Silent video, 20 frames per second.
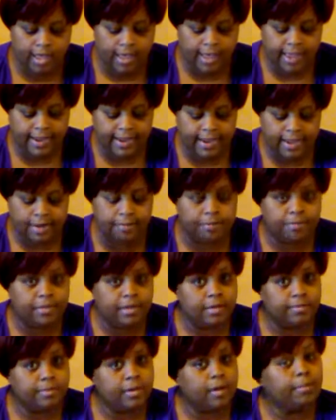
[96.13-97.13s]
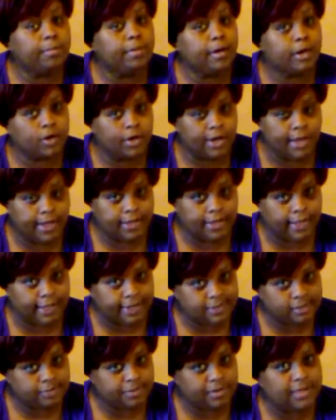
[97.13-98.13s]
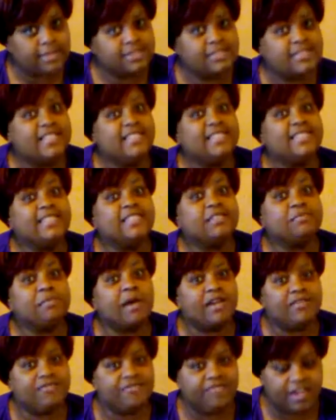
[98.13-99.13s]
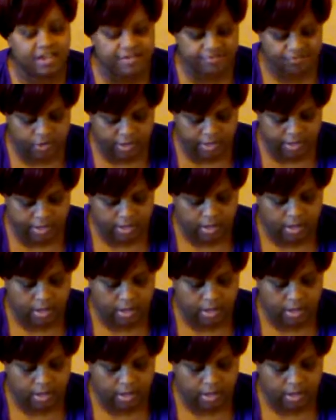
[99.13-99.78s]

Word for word: I got Bibb butterhead lettuce because this is my favorite